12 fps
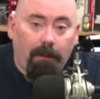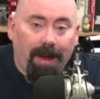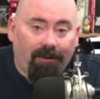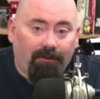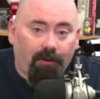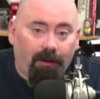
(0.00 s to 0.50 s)

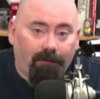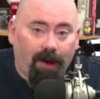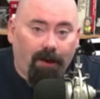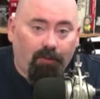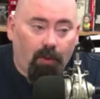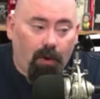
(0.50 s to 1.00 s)
master
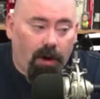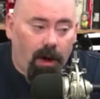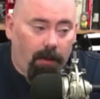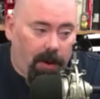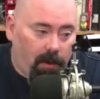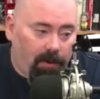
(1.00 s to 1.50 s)
effects will
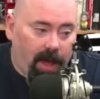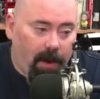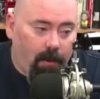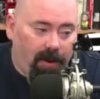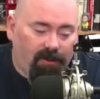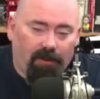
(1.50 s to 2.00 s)
come out
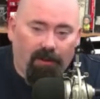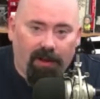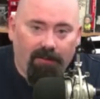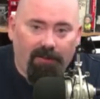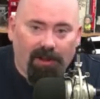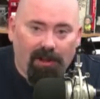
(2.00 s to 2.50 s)
that way. So it'll
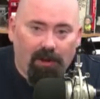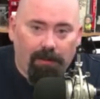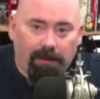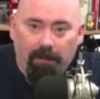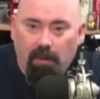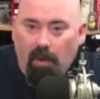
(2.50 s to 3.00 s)
give it a little
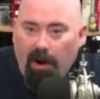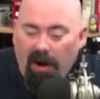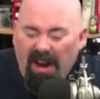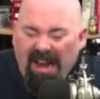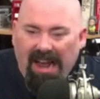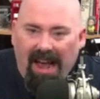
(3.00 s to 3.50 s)
bit more
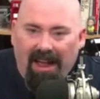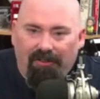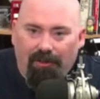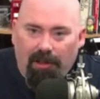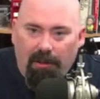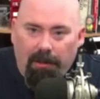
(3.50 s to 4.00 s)
edge,
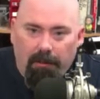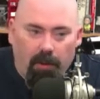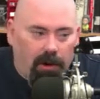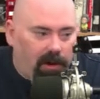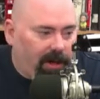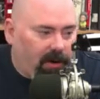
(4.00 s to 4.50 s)
a little bit more
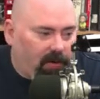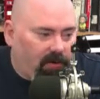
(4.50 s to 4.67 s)
cleaner